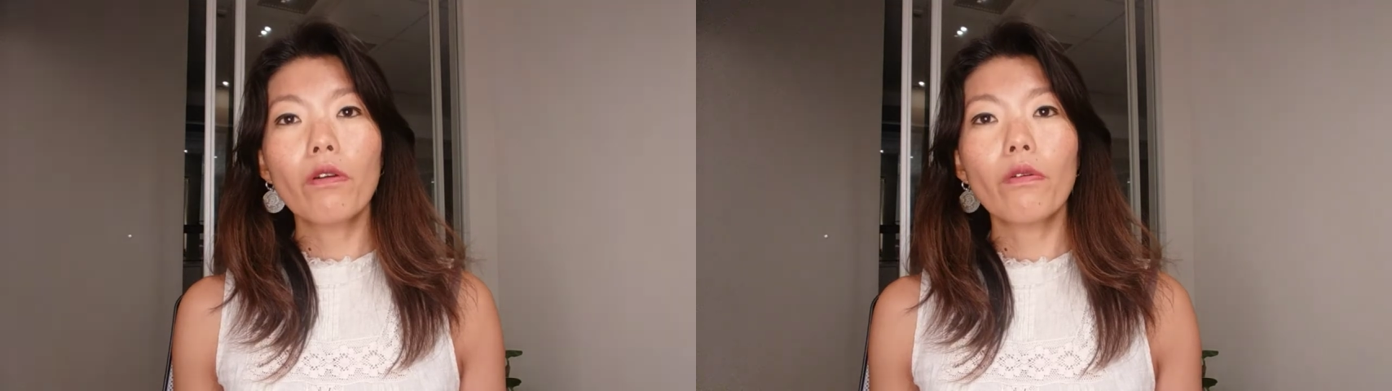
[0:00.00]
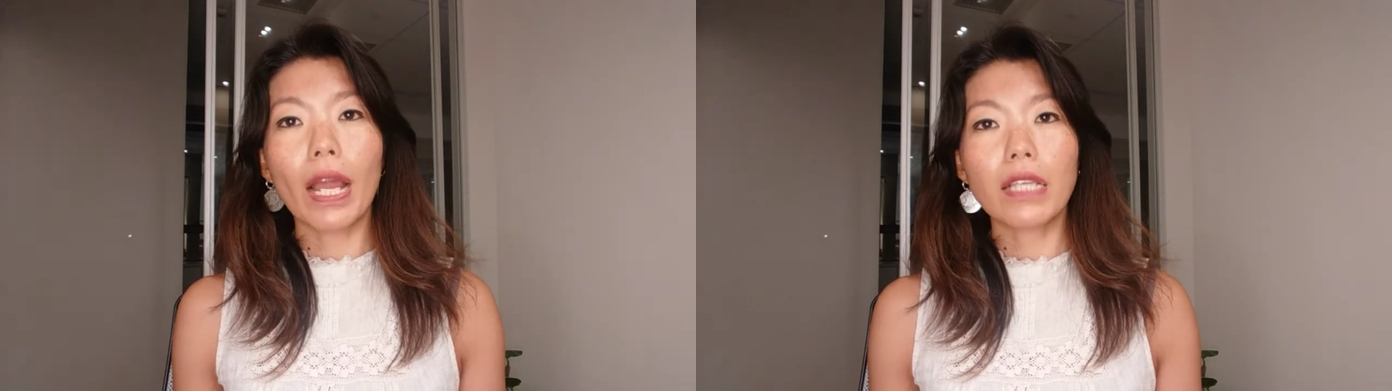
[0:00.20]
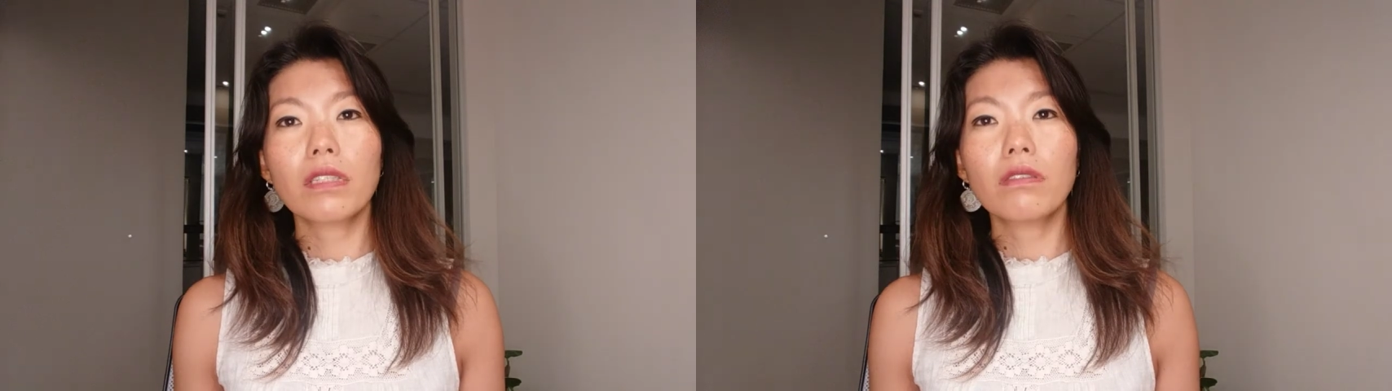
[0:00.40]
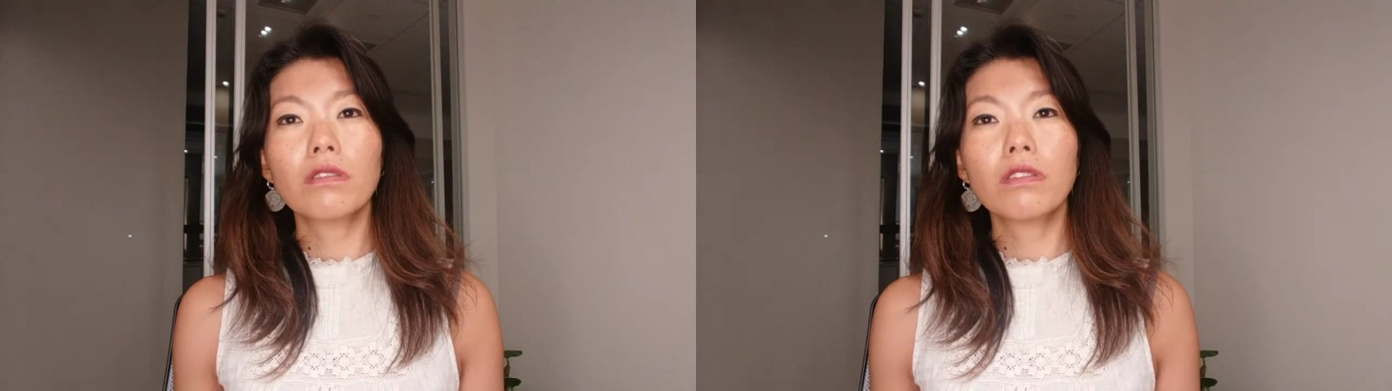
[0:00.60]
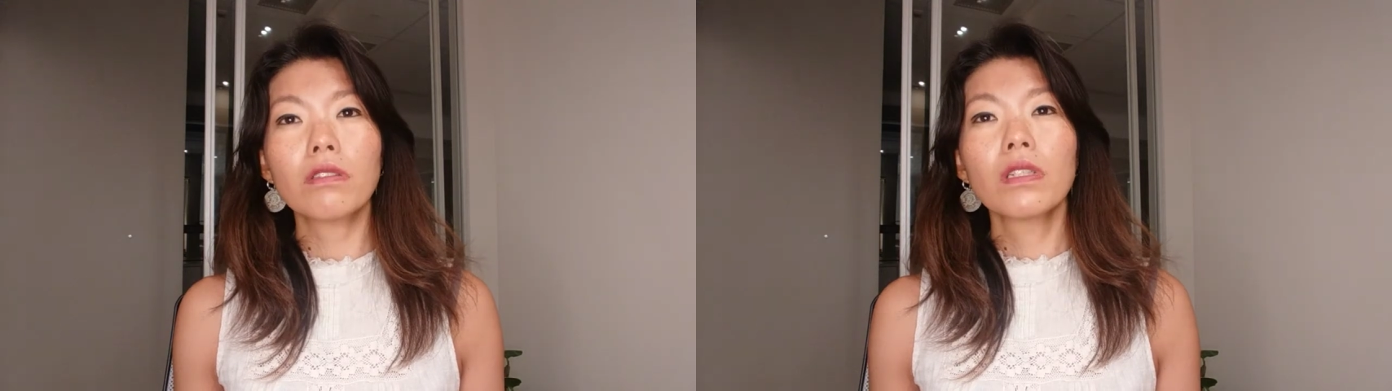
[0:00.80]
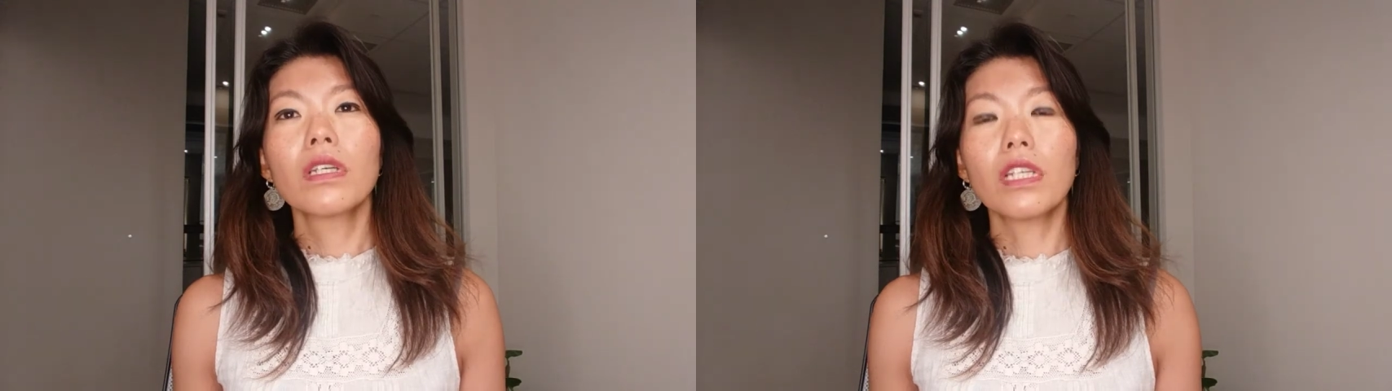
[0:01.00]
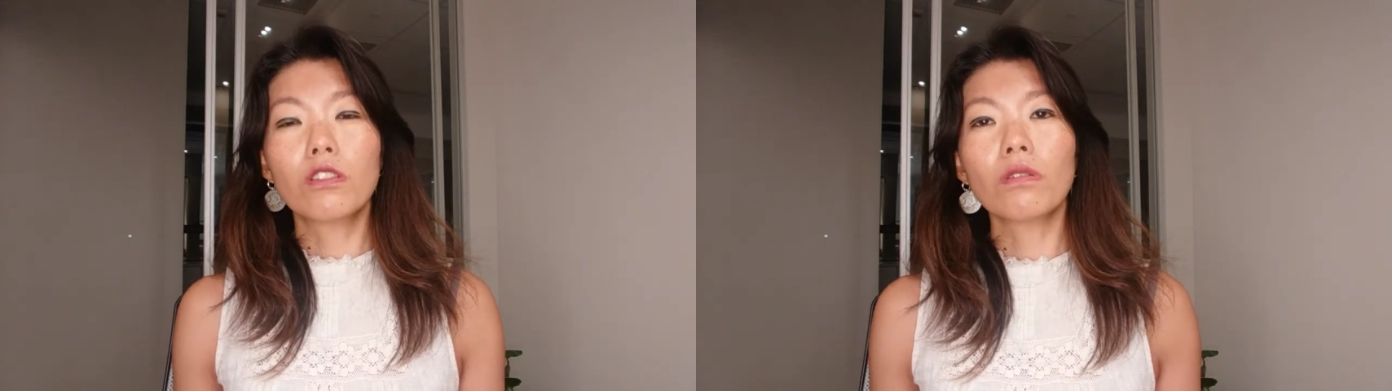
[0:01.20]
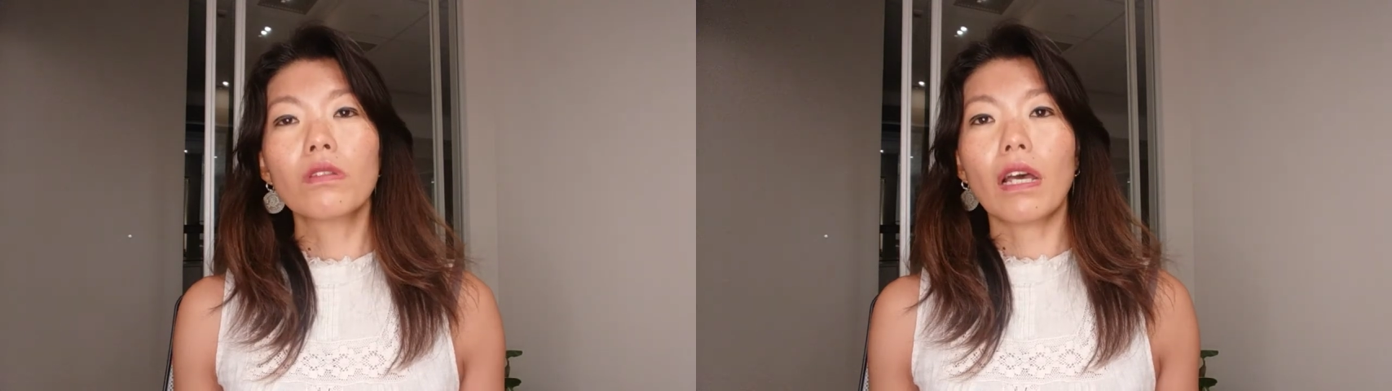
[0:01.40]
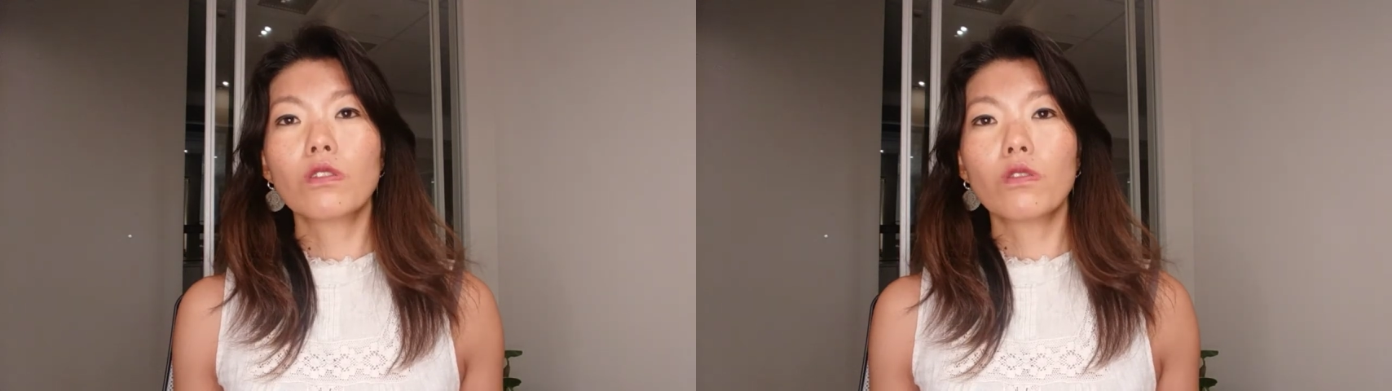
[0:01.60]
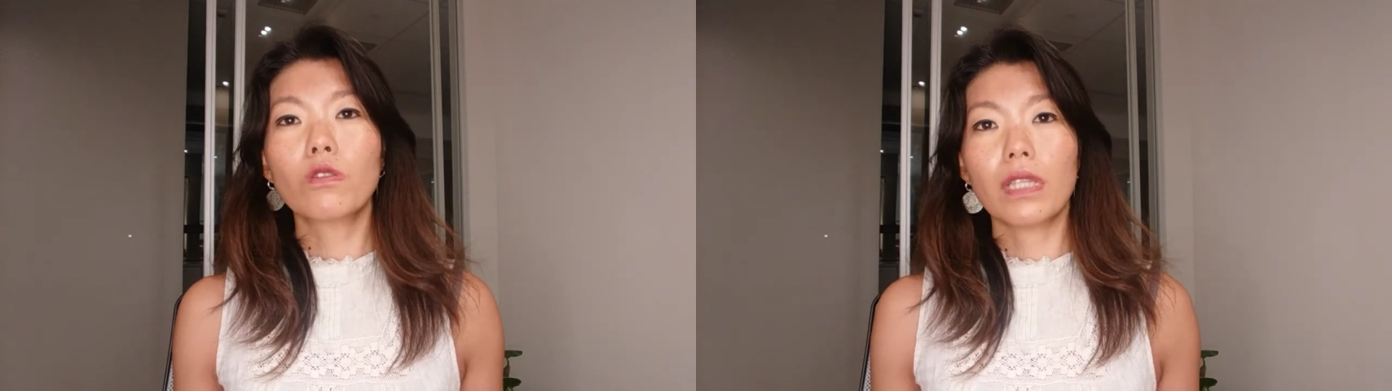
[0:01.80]
rescued in
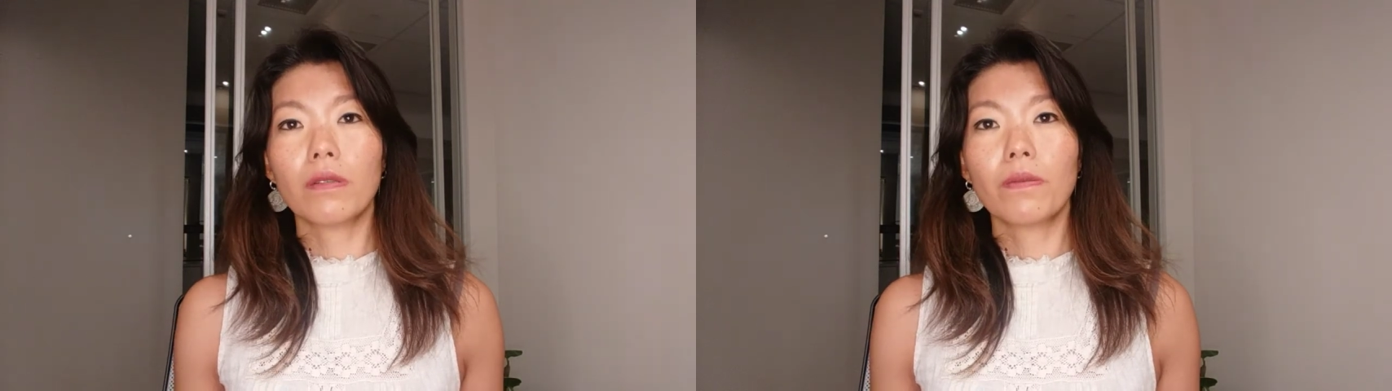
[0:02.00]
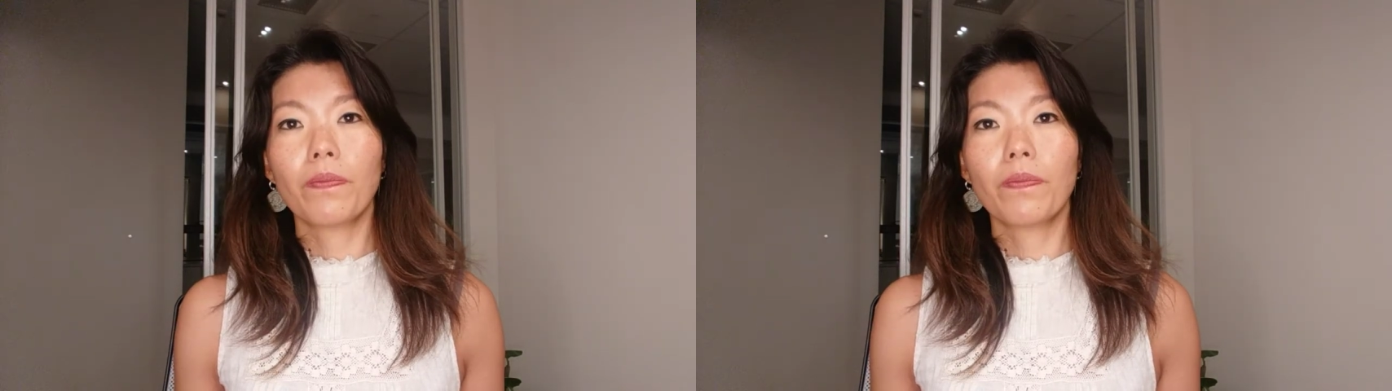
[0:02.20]
2020.